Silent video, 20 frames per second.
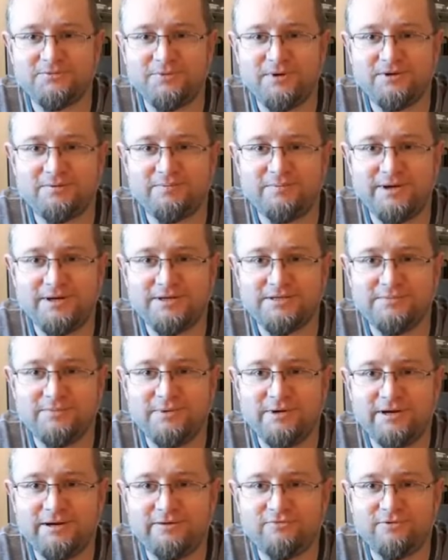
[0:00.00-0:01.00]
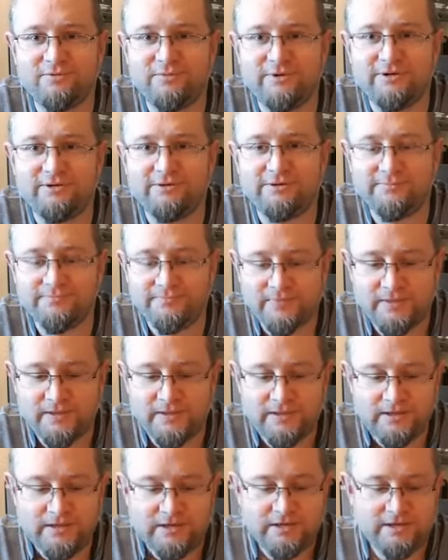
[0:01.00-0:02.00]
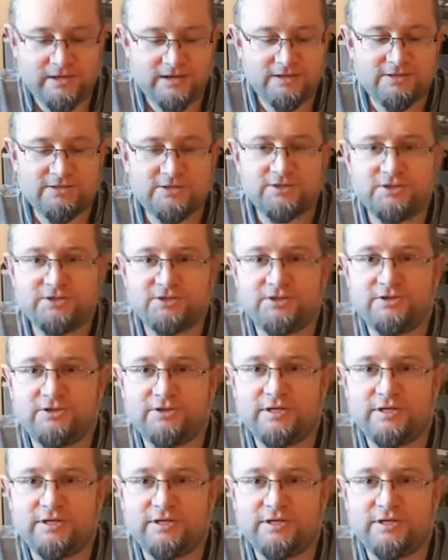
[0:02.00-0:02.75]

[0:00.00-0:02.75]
Welcome back to the My Avro build. Just thought